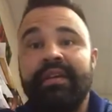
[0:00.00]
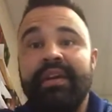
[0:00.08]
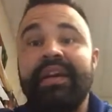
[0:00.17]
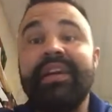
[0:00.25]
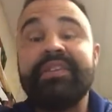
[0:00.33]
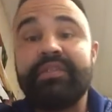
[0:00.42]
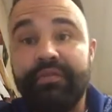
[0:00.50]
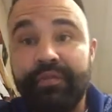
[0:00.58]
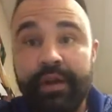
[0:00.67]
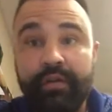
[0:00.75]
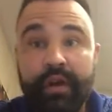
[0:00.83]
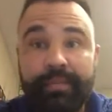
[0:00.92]
Hey guys,
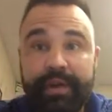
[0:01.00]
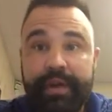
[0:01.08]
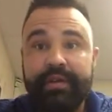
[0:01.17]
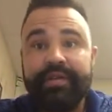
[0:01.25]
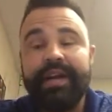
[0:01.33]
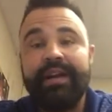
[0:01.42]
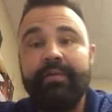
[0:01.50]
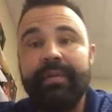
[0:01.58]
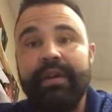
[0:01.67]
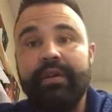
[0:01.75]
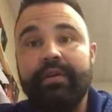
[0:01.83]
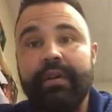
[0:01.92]
Frank Cropper here,
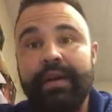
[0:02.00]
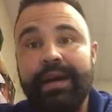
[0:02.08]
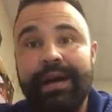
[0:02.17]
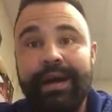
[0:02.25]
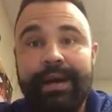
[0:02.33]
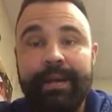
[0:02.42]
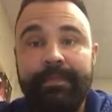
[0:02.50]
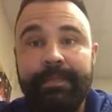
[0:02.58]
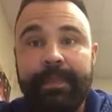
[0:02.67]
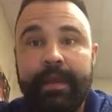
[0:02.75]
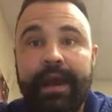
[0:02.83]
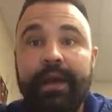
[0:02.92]
Sacramento.
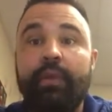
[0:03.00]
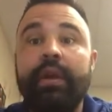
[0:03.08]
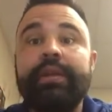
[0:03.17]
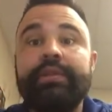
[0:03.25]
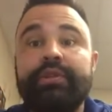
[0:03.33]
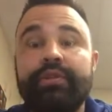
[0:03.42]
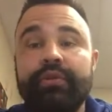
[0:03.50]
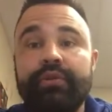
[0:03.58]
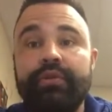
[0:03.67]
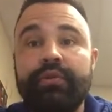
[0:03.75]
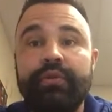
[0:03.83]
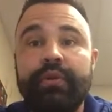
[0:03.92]
I wanted
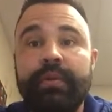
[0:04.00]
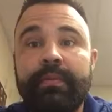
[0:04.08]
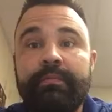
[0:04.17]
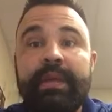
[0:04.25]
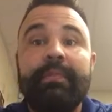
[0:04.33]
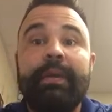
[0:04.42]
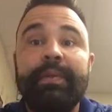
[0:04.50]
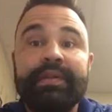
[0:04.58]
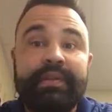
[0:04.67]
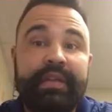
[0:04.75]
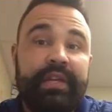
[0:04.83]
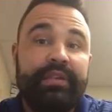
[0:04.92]
to make my
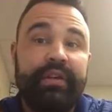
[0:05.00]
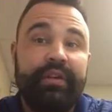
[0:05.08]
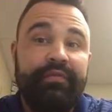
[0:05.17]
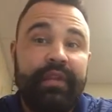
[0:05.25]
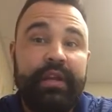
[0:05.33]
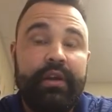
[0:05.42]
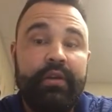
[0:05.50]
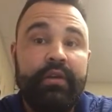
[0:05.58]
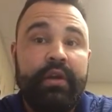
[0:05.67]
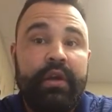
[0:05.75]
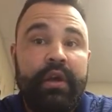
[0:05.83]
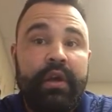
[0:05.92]
presentation on a video
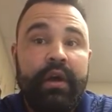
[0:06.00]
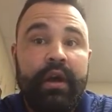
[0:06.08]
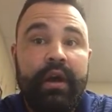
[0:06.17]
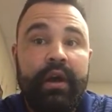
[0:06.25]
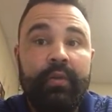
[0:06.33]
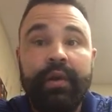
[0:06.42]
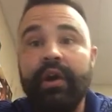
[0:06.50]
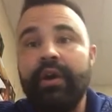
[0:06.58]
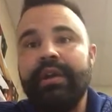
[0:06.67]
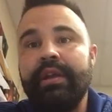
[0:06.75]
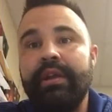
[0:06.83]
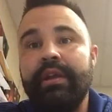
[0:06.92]

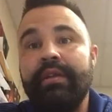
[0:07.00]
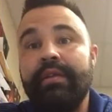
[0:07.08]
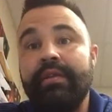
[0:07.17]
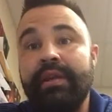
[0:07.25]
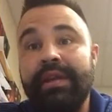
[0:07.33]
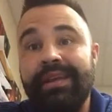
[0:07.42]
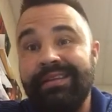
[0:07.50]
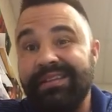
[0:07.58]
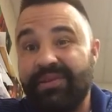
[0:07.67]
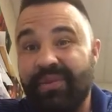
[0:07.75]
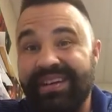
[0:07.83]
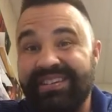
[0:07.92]
regarding the
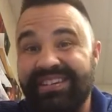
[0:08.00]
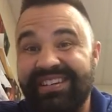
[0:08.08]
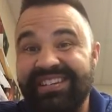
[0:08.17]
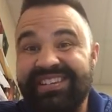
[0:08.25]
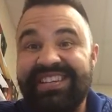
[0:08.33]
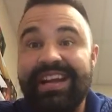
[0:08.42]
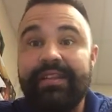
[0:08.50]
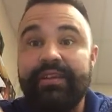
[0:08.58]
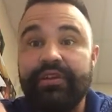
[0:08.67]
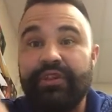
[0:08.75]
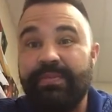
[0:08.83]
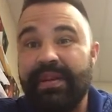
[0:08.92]
English Renaissance, that
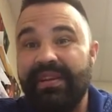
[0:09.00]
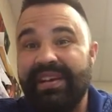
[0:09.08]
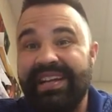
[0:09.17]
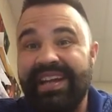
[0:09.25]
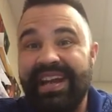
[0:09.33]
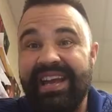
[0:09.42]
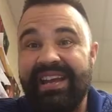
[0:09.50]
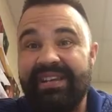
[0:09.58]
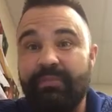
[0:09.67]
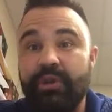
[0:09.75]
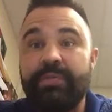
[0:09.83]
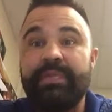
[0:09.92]
literature period, and
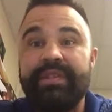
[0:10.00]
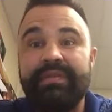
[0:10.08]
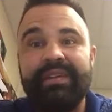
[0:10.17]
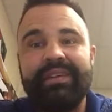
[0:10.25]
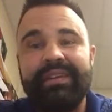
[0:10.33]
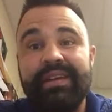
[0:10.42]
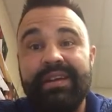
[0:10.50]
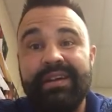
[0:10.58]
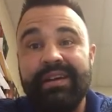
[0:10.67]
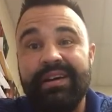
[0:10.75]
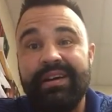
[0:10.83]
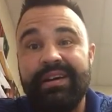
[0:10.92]
more specifically
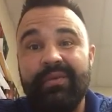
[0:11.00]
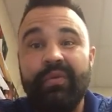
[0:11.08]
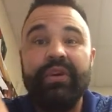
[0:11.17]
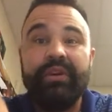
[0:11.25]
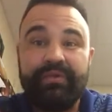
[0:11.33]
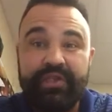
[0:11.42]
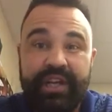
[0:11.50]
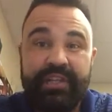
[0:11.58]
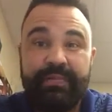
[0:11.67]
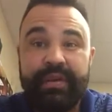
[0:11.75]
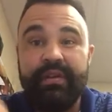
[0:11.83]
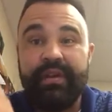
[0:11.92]
William
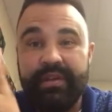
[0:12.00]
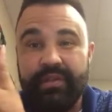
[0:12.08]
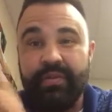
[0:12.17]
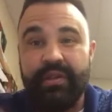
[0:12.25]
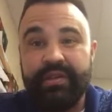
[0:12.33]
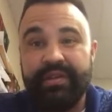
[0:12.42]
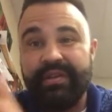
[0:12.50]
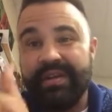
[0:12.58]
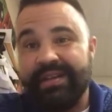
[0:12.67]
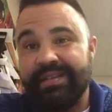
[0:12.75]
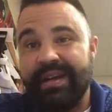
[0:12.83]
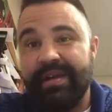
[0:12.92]
Shakespeare and his works during
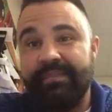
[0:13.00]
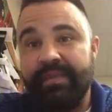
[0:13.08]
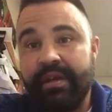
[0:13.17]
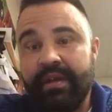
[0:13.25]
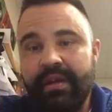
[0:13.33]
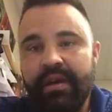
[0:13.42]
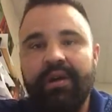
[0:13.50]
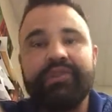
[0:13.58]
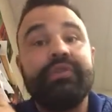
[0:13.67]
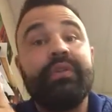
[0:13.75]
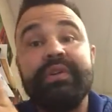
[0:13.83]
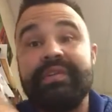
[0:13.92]
that time.
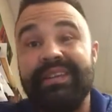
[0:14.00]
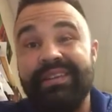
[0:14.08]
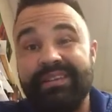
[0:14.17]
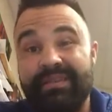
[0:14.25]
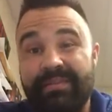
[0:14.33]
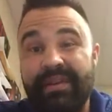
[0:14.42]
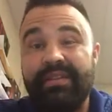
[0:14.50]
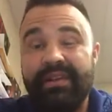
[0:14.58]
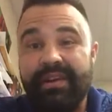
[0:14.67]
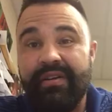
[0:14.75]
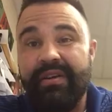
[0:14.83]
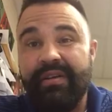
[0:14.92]
Also known as the Elizabethan
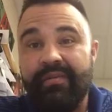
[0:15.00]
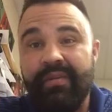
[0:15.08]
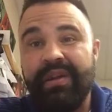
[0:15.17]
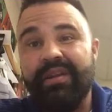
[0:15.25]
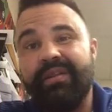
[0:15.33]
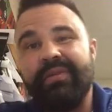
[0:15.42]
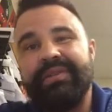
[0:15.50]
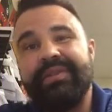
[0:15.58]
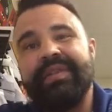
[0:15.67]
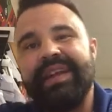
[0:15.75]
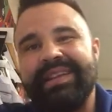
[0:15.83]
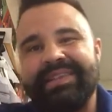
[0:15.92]
era. We know
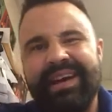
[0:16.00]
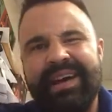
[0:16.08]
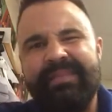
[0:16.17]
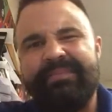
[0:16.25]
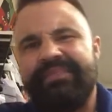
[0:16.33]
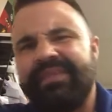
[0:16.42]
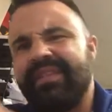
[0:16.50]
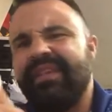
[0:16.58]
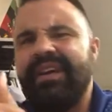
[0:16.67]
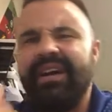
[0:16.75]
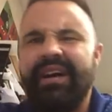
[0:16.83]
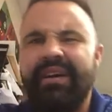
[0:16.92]
during that time,
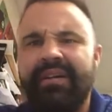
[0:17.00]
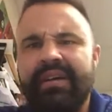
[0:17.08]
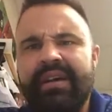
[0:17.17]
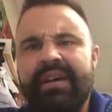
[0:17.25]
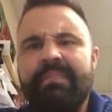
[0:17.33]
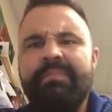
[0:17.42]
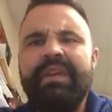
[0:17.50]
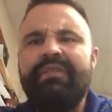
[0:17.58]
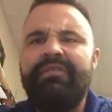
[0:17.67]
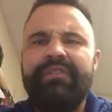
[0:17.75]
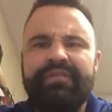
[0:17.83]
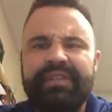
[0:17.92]
mid
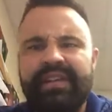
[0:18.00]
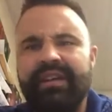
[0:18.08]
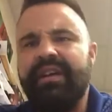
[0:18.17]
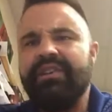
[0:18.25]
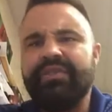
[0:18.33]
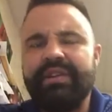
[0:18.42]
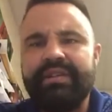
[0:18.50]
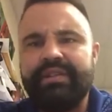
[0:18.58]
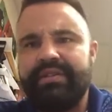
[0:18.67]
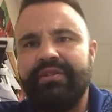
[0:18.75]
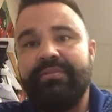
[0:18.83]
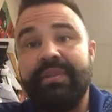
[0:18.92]
1500s
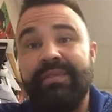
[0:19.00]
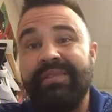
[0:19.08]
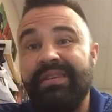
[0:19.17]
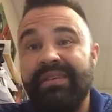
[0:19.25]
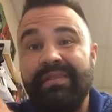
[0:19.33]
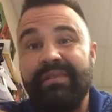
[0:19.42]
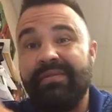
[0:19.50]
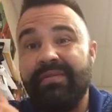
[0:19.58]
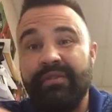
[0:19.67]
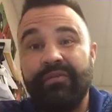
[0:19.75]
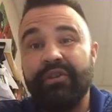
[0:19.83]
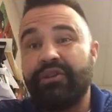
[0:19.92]
to maybe
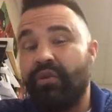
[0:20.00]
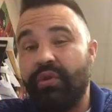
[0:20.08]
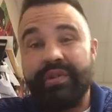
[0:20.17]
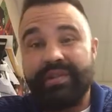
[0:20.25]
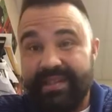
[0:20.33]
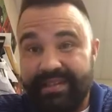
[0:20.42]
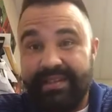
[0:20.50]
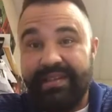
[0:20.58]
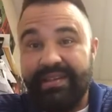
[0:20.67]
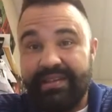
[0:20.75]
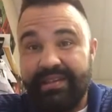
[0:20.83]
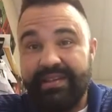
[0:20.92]
the first quarter of the
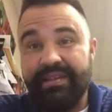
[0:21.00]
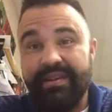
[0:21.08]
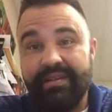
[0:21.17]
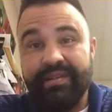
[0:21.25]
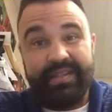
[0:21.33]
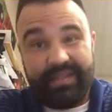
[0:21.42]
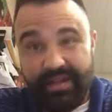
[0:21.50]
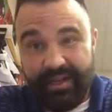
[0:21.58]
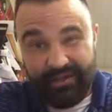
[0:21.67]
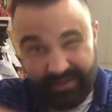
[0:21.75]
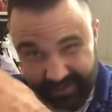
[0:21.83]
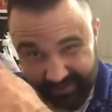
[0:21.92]

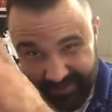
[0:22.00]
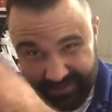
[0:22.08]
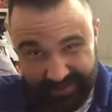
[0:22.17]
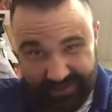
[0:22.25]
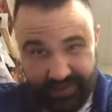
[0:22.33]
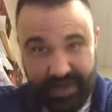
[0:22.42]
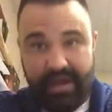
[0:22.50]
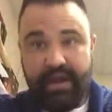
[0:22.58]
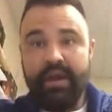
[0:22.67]
17th century,